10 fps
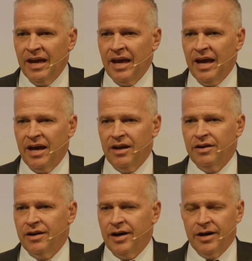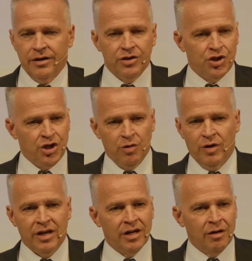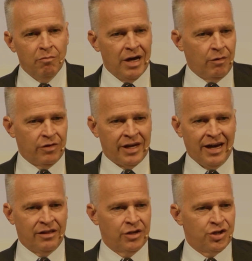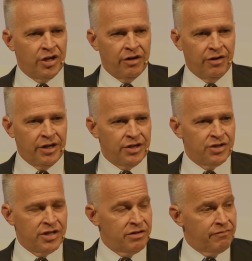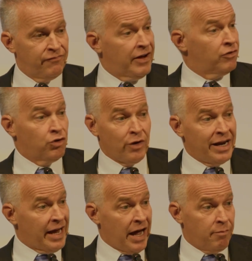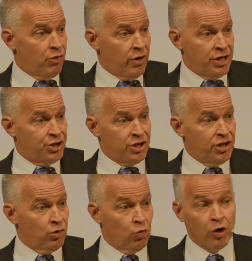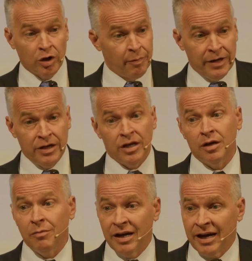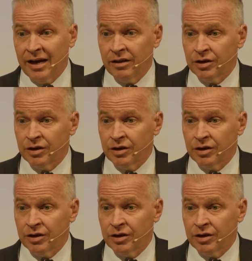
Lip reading: And she went and met with Catholic Charities and found great admiration in the work being done by Catholic